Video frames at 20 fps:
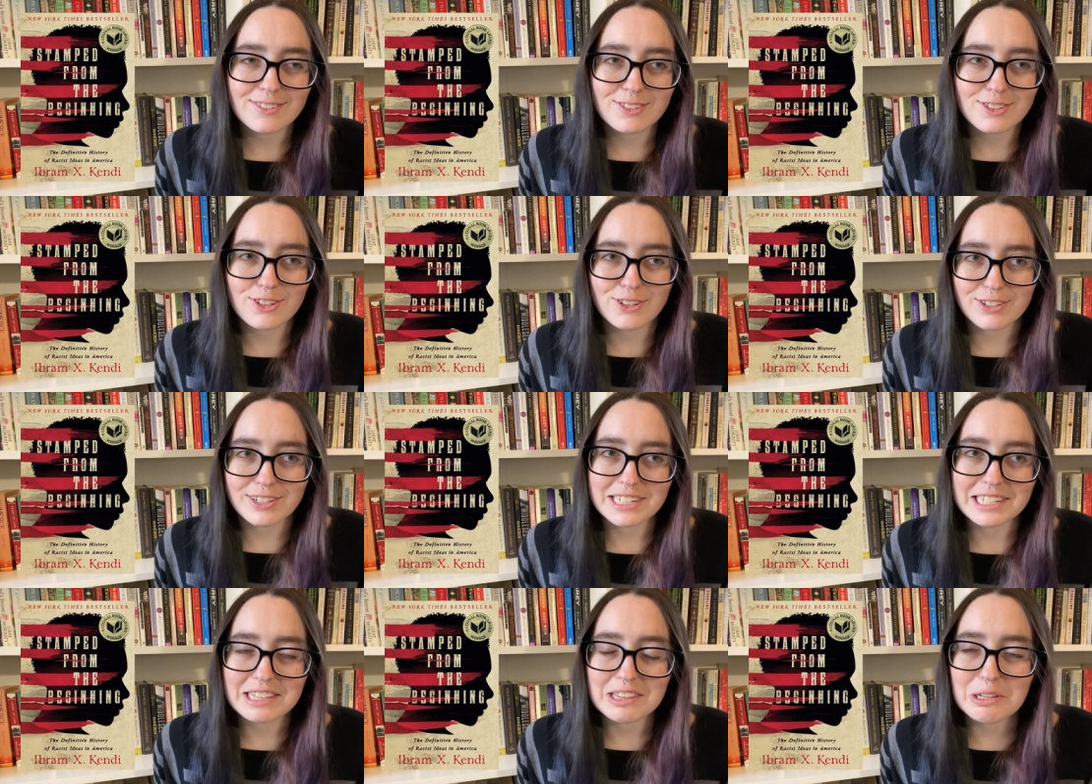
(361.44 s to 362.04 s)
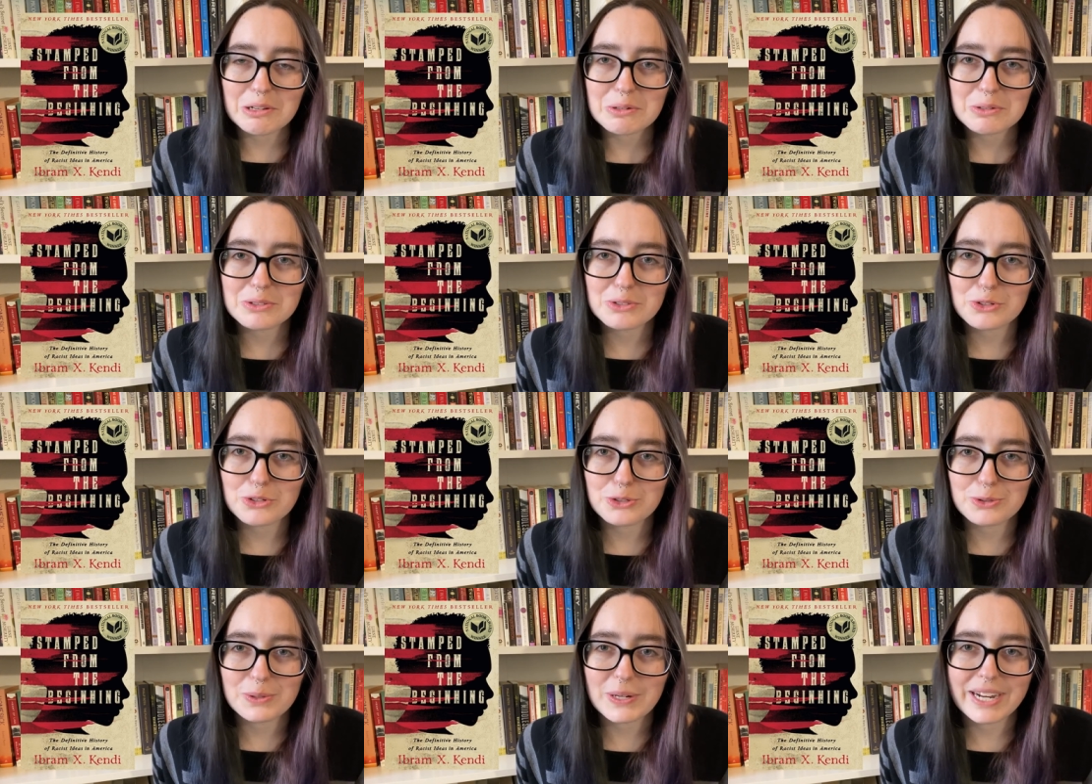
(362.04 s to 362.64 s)
during those
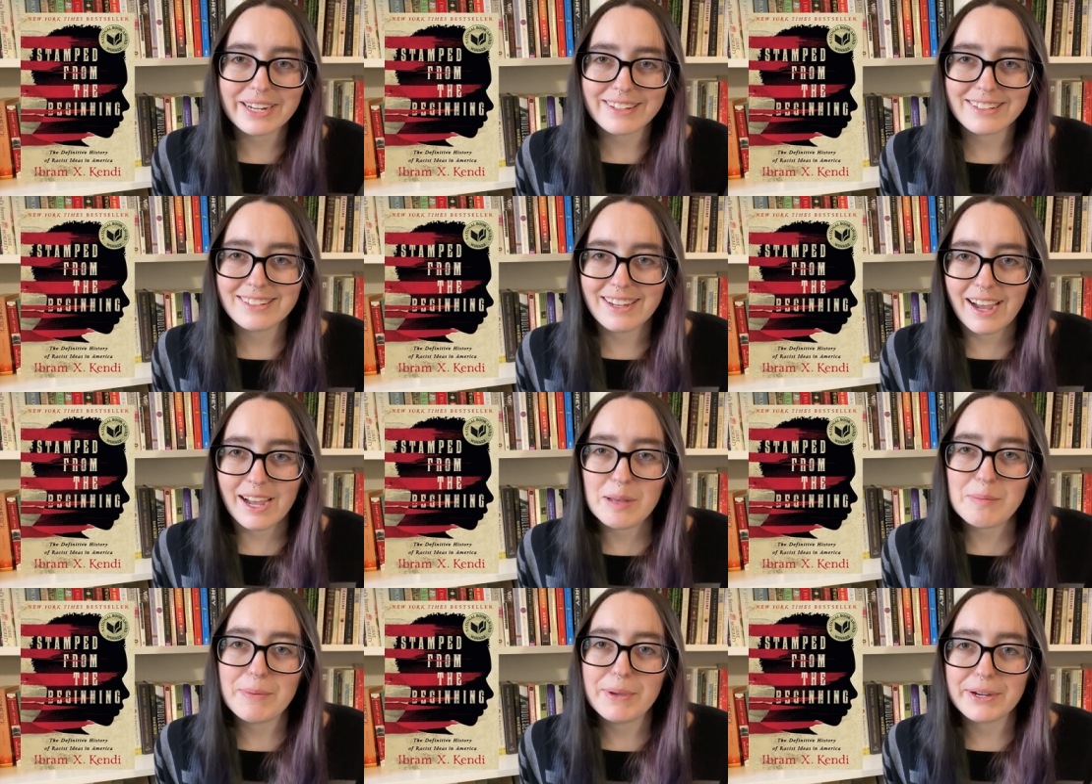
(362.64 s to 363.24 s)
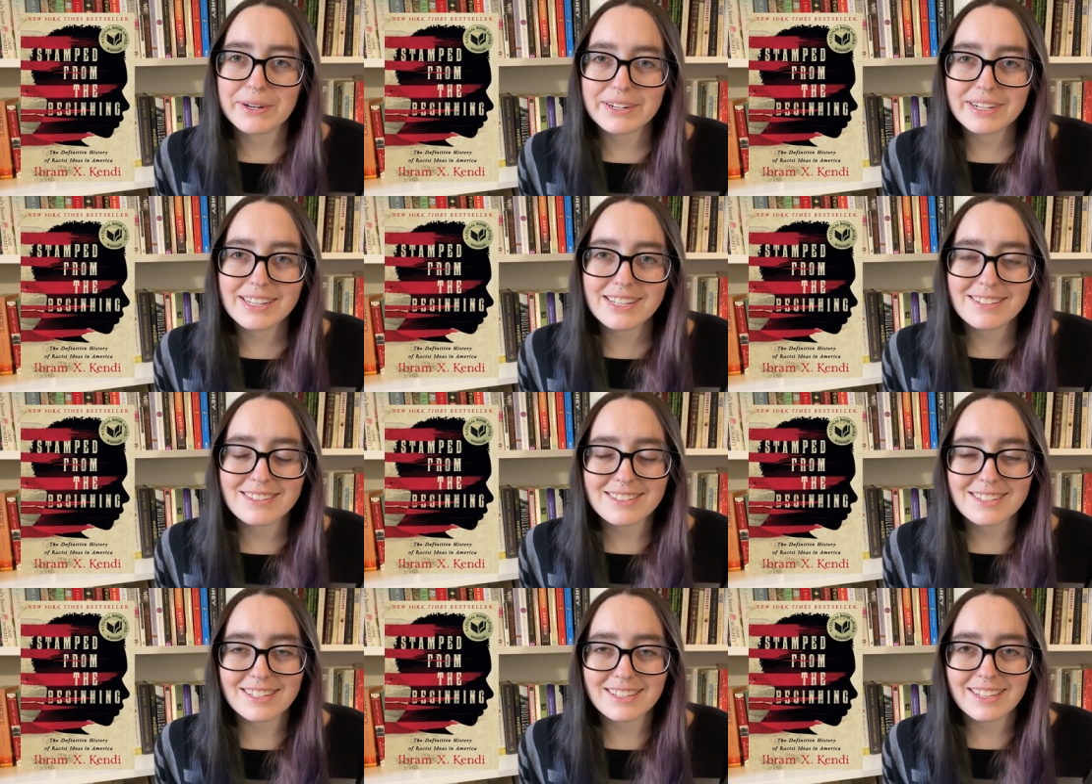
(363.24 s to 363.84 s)
correct time
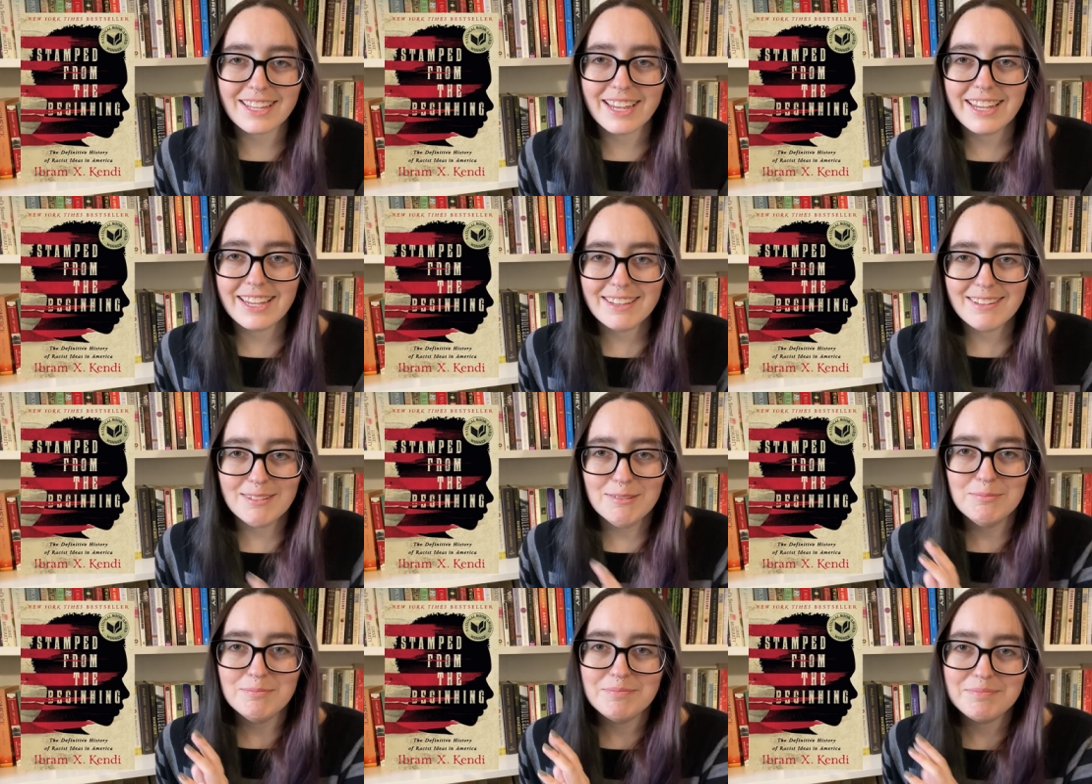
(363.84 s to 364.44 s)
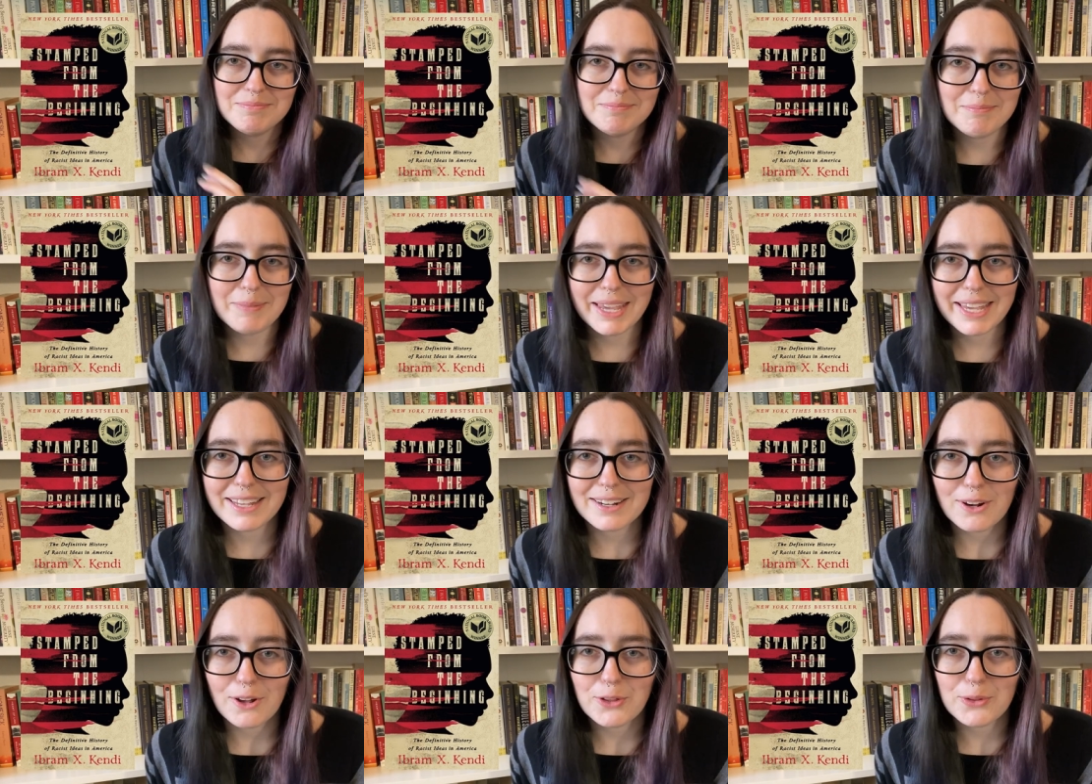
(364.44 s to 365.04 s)
periods to like make
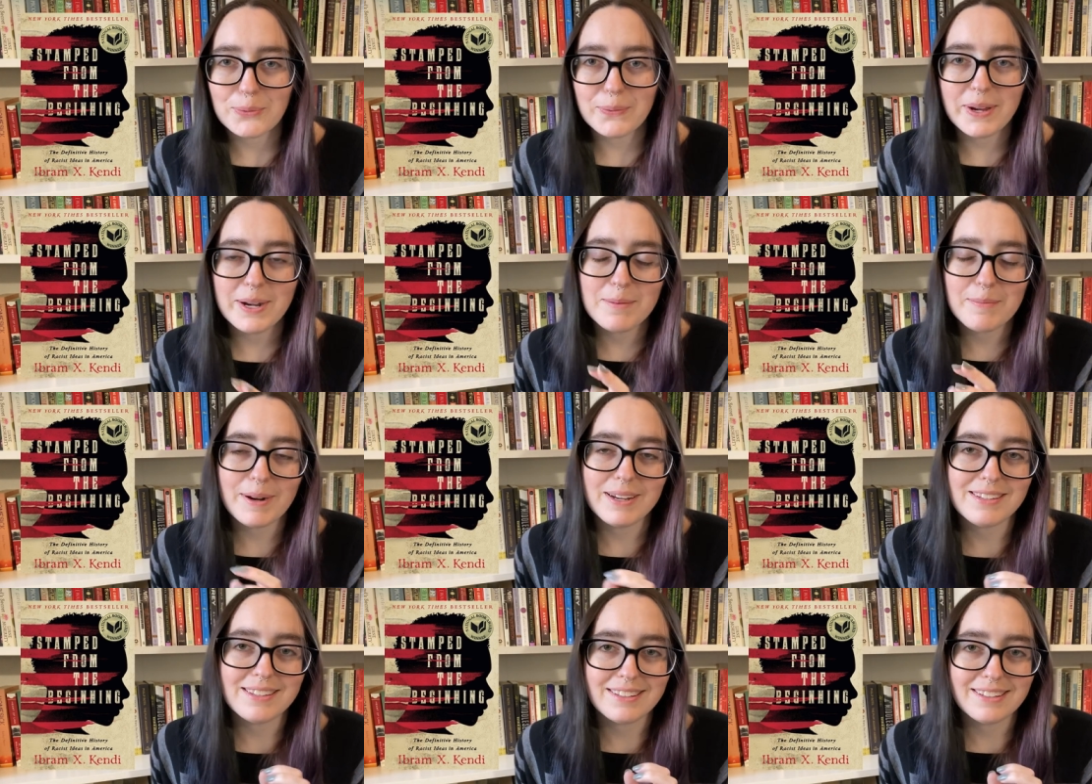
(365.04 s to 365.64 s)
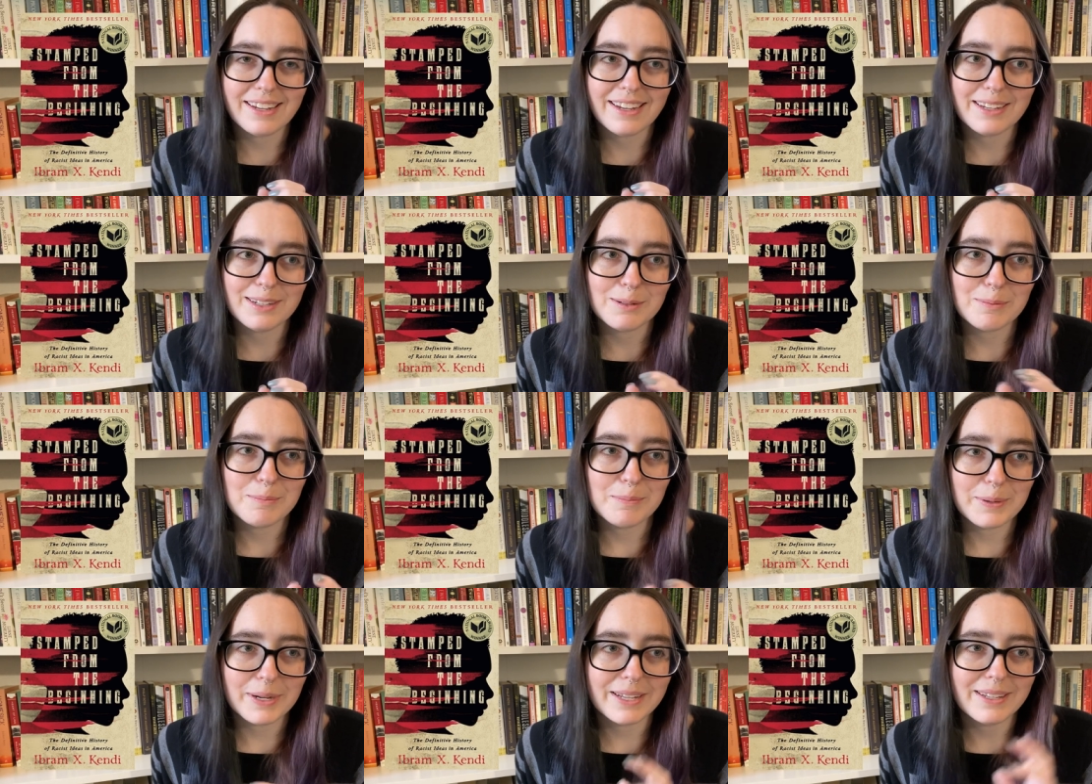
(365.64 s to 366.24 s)
it all the way to present day.
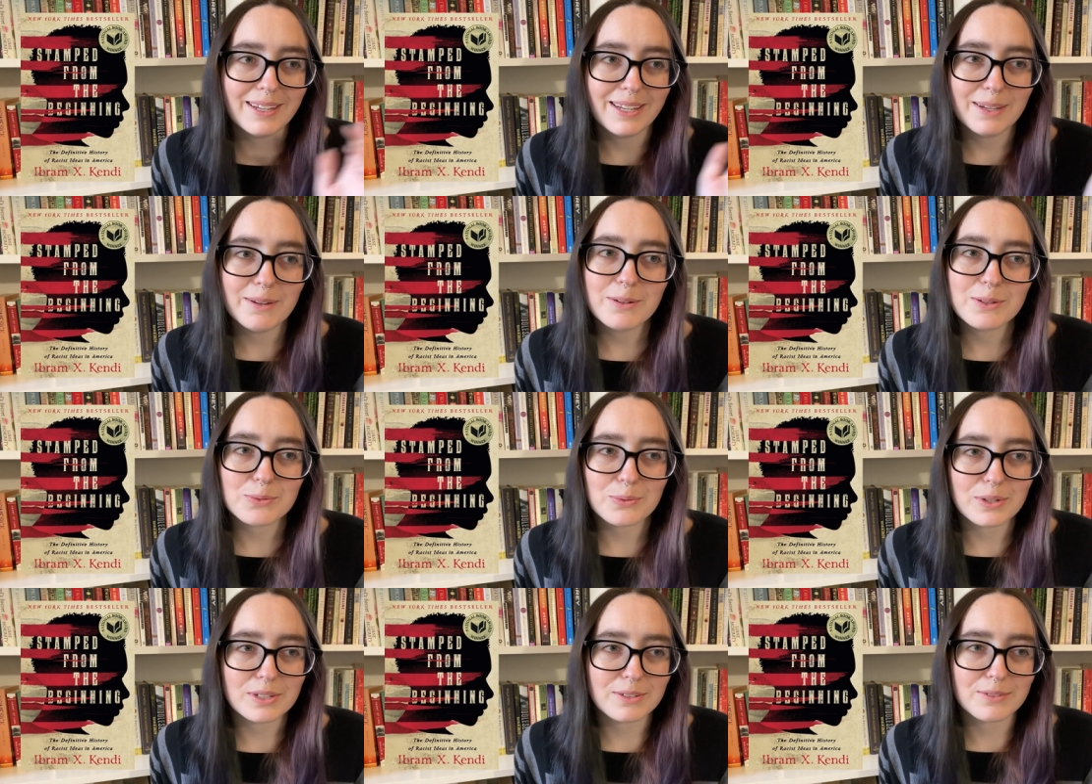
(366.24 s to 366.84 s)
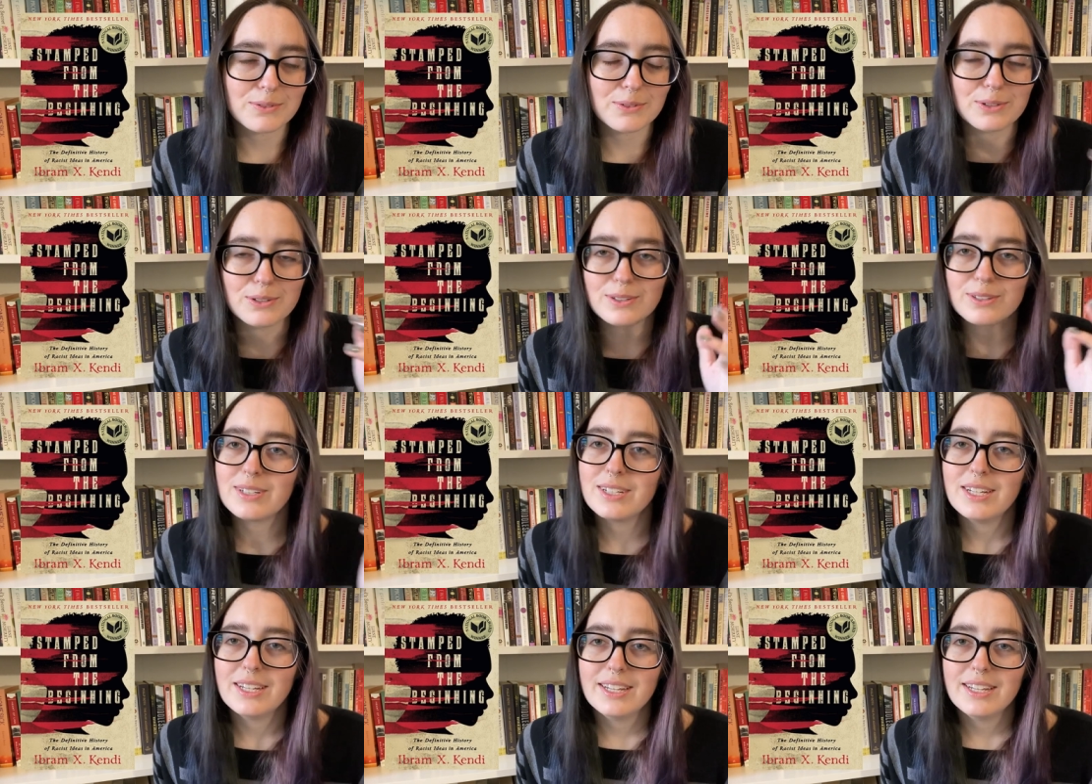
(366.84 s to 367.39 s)
But it was wonderful.